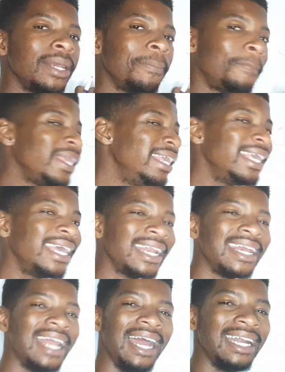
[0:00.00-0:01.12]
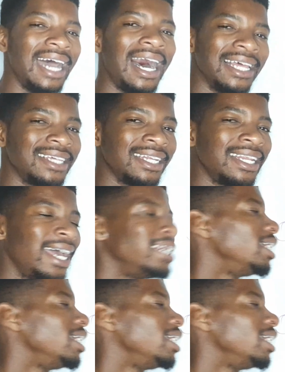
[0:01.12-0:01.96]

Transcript: be none other than